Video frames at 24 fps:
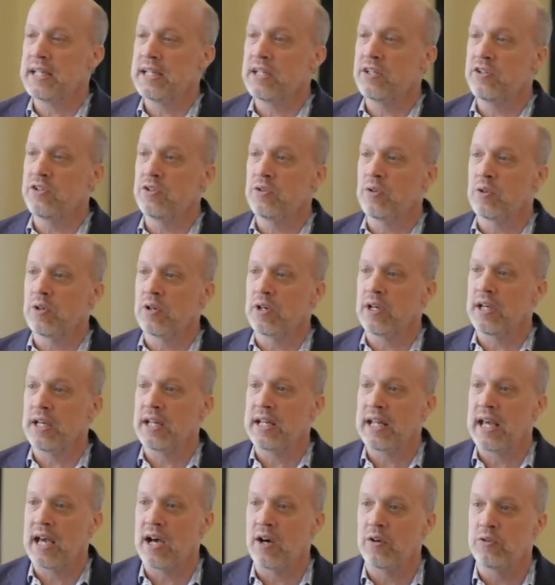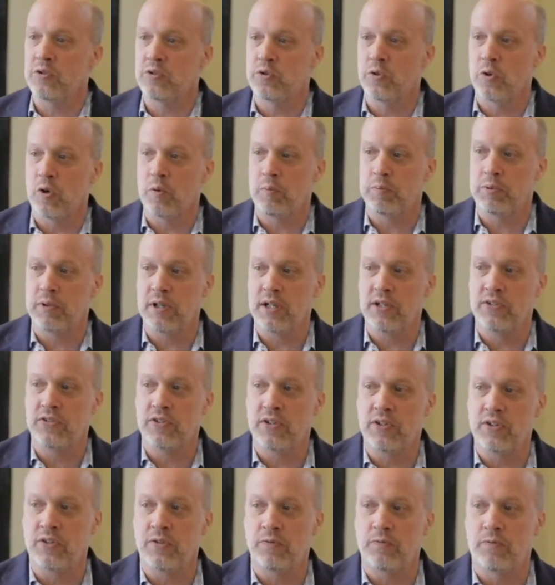indoor and outdoor
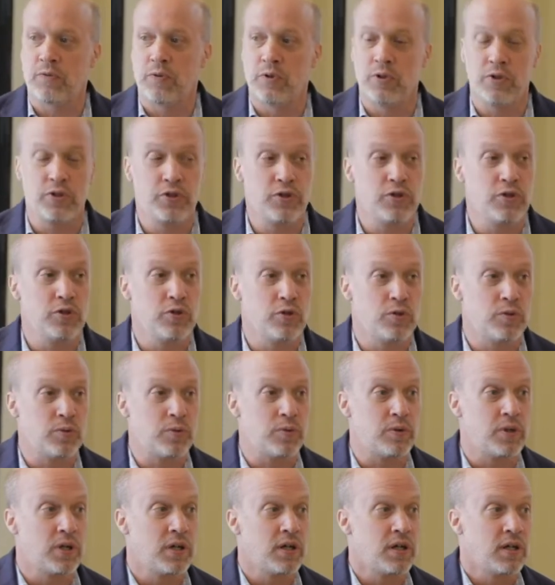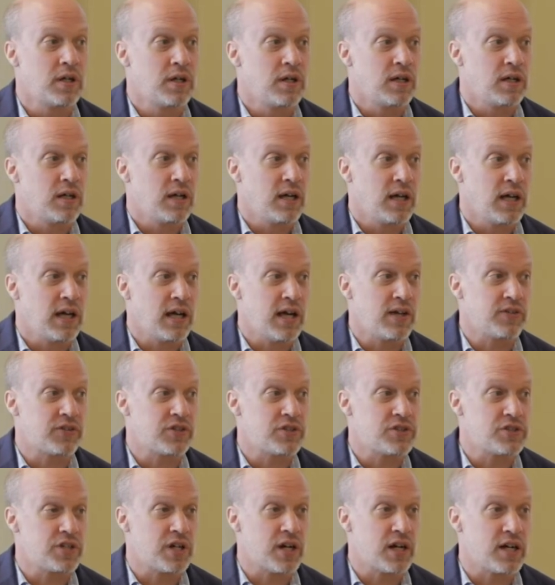places for you as
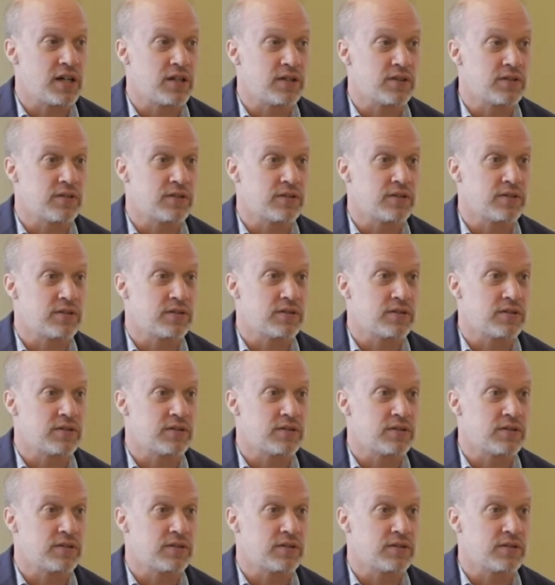a child.